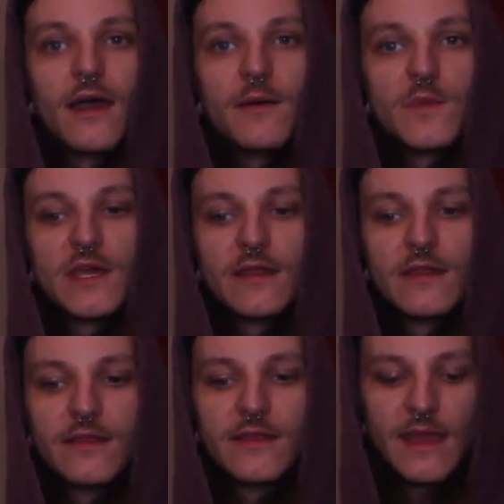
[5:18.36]
I
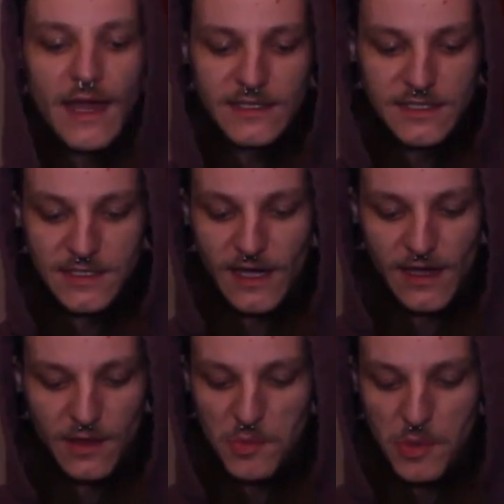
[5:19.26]
mean, that's
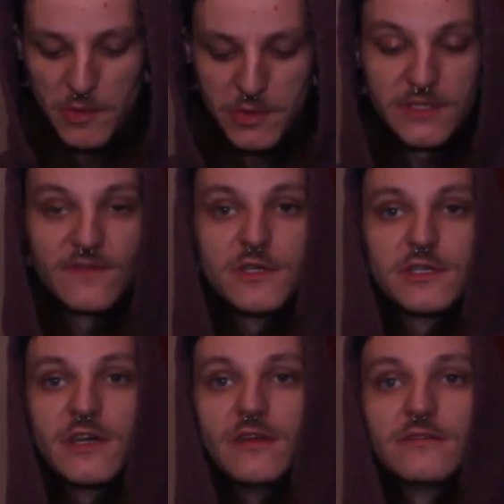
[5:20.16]
kind of the purpose of this
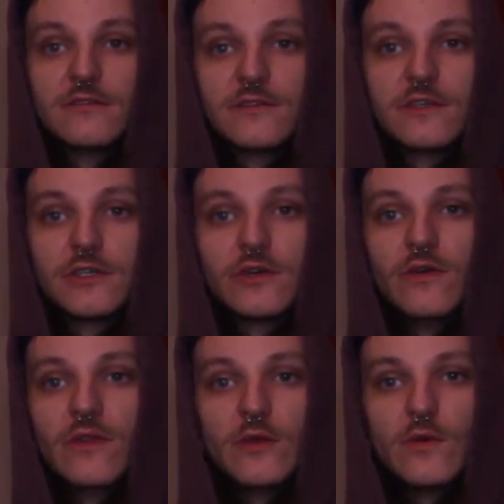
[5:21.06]
channel, is to
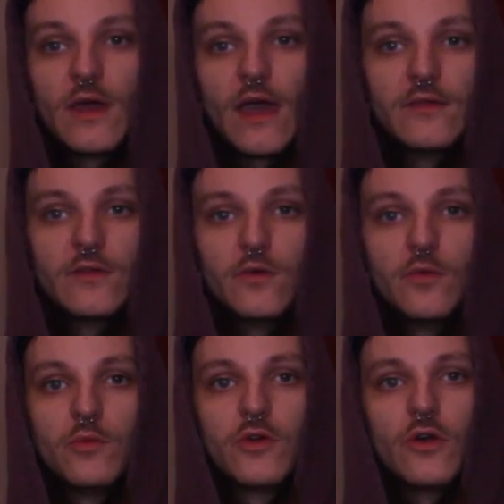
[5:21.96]
show that you can
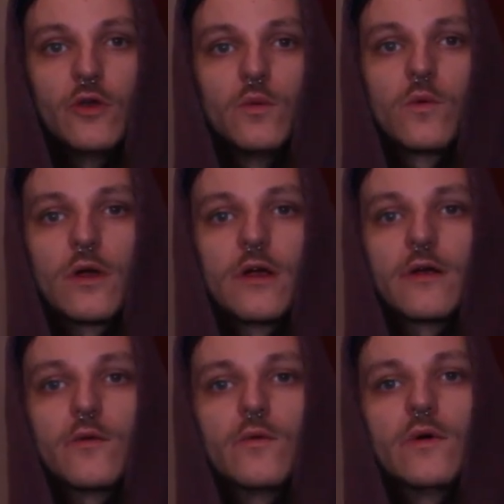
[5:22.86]
do good
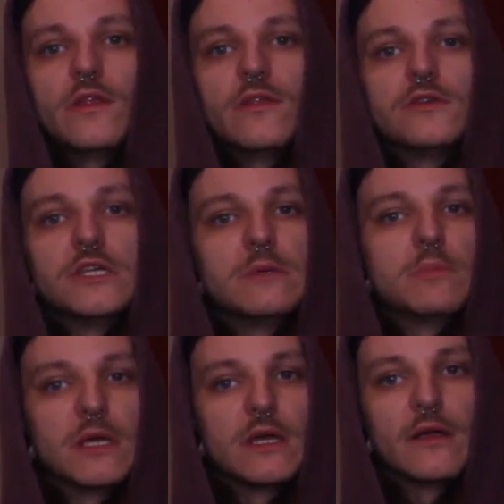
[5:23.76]
work with cheap
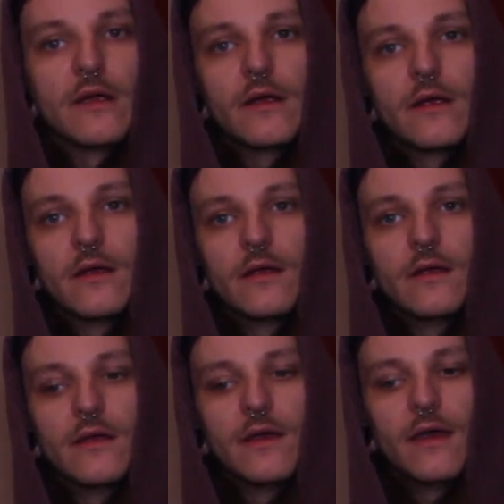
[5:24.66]
gear.
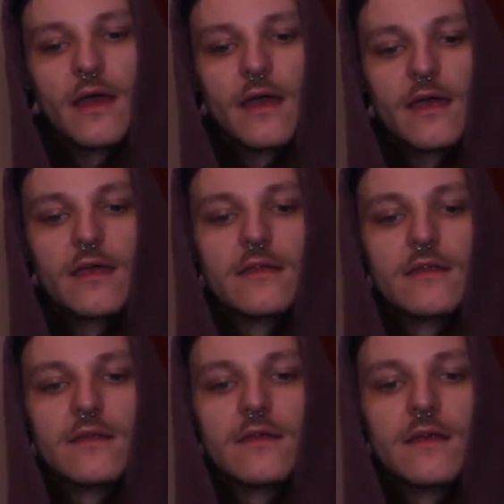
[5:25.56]

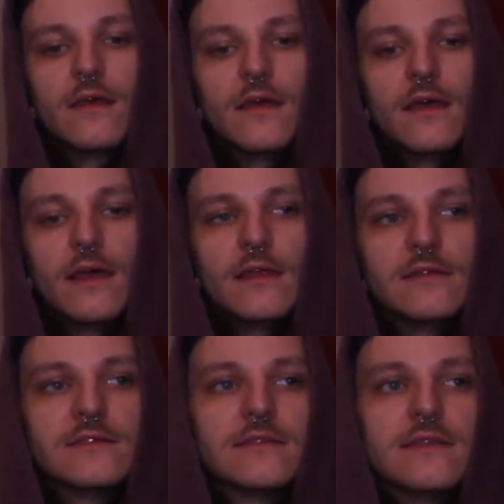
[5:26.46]
And
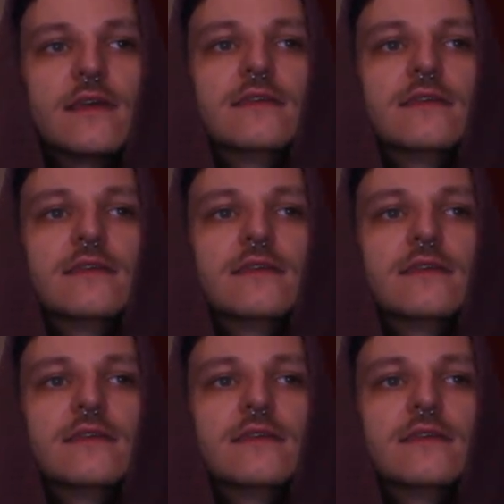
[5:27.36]
it's